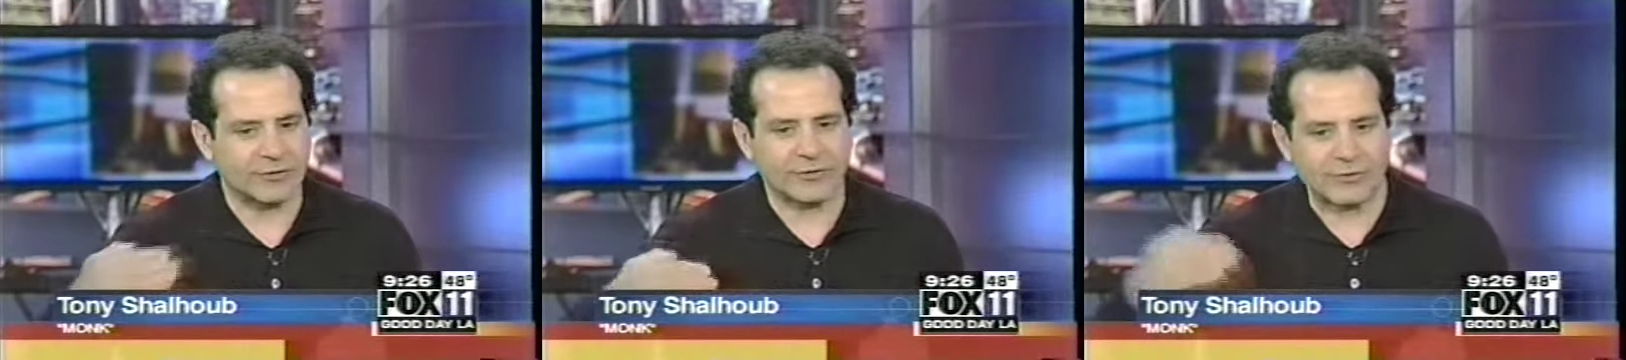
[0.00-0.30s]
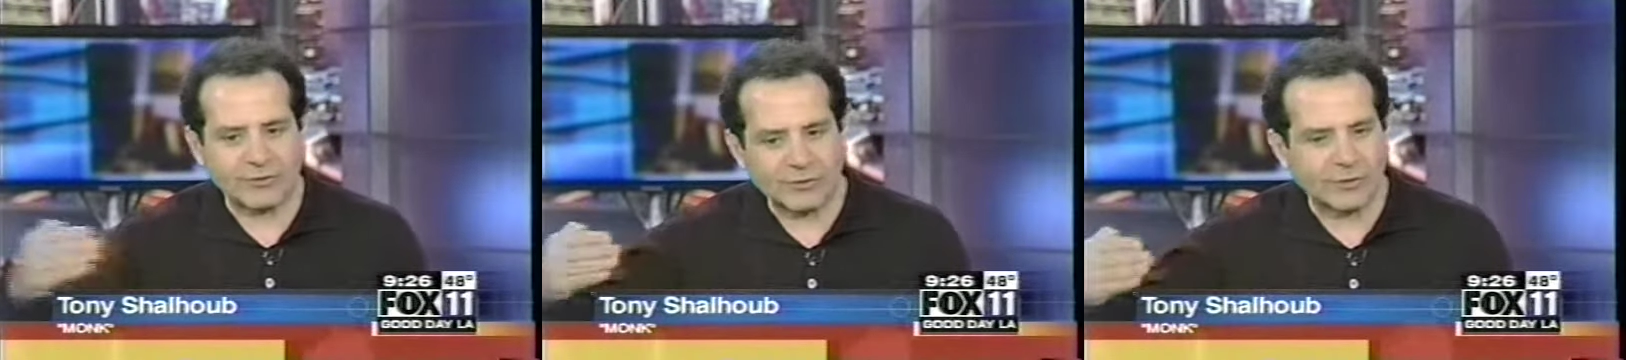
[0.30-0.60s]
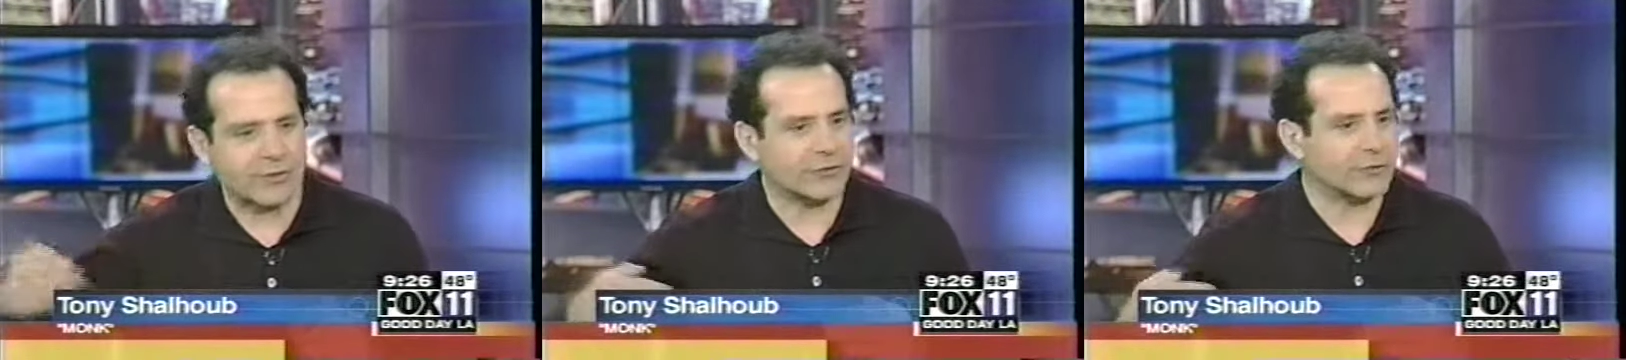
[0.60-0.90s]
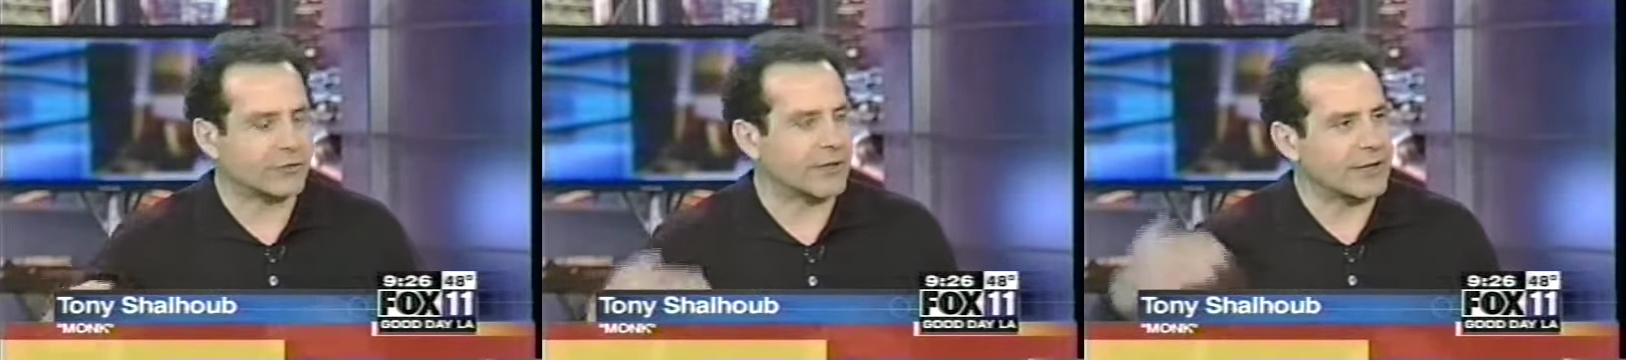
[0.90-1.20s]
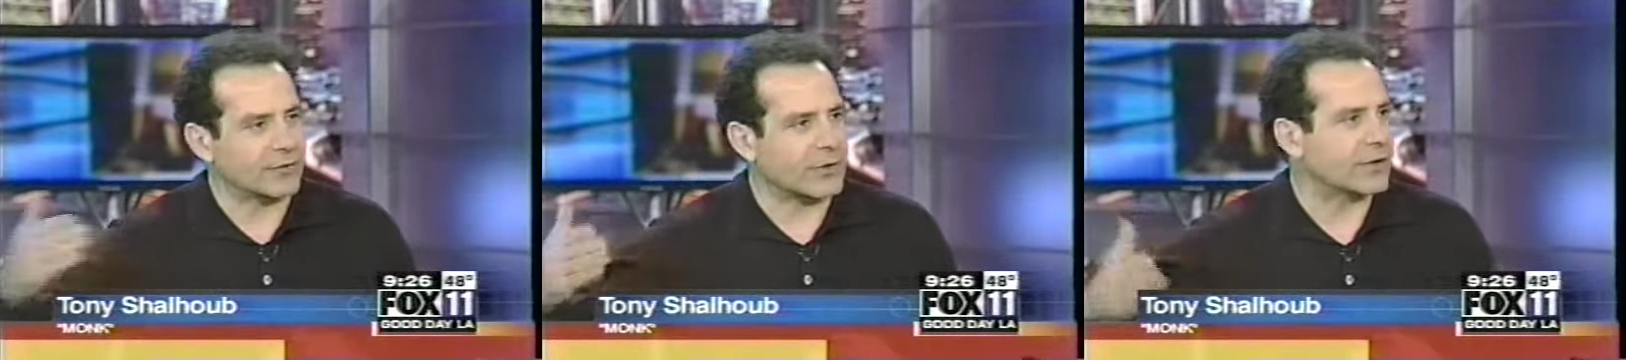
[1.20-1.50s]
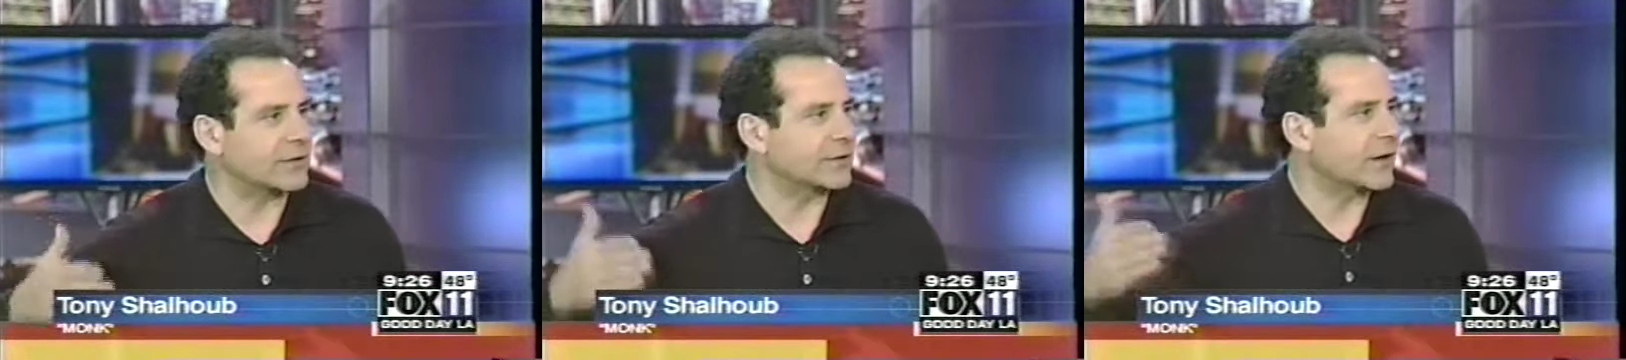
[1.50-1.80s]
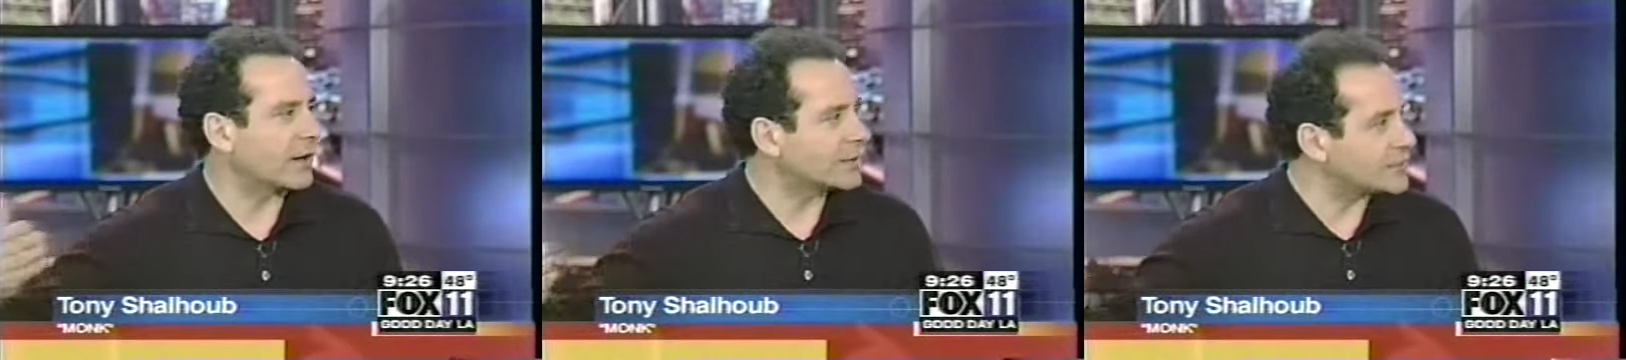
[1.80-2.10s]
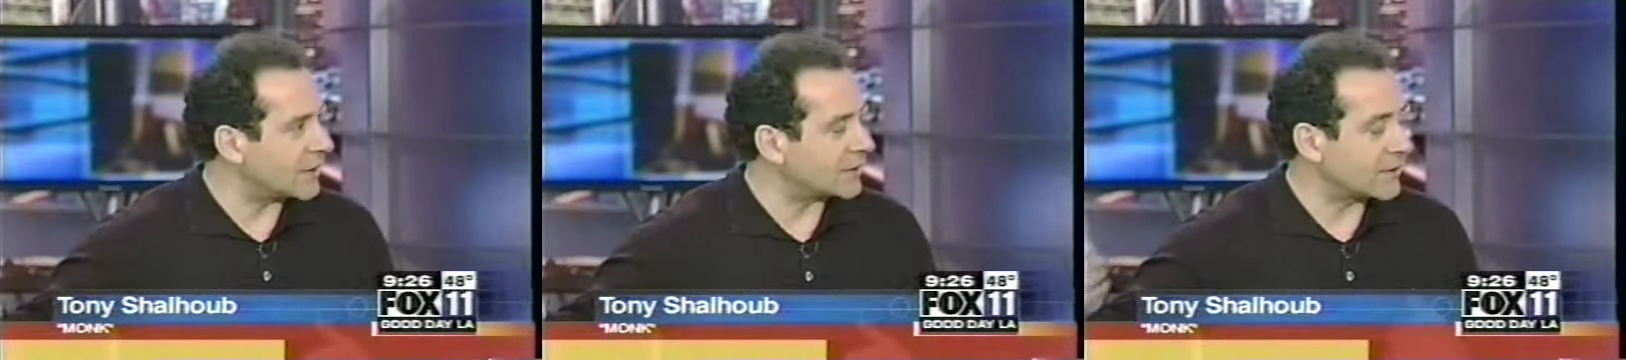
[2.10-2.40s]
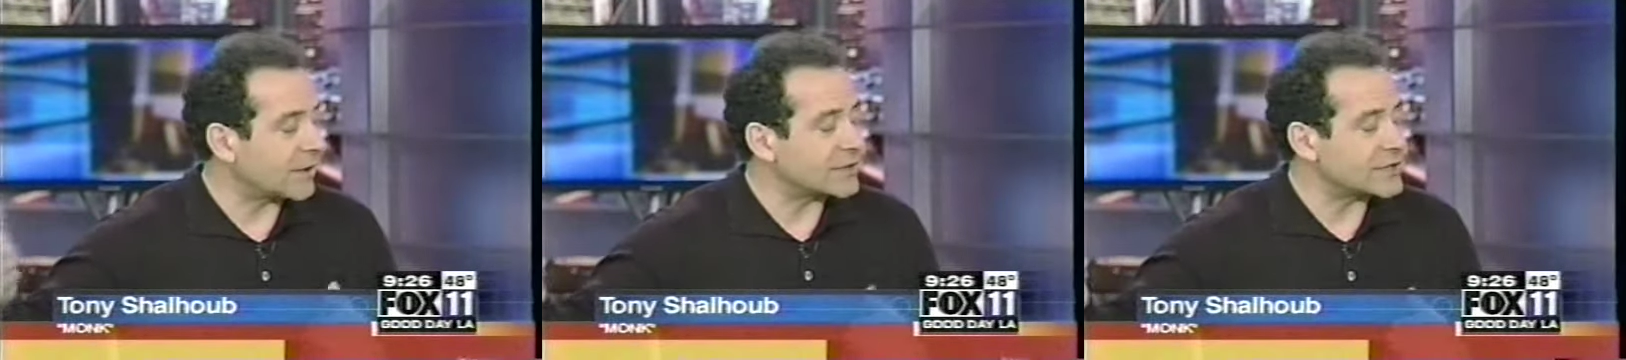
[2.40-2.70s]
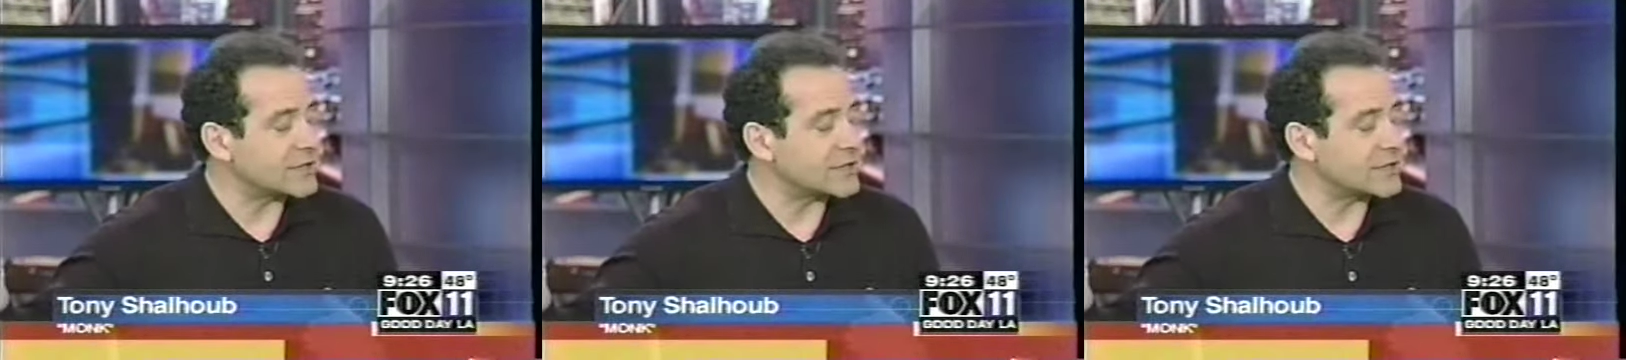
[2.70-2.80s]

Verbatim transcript: introduced to a culture later on in college age, college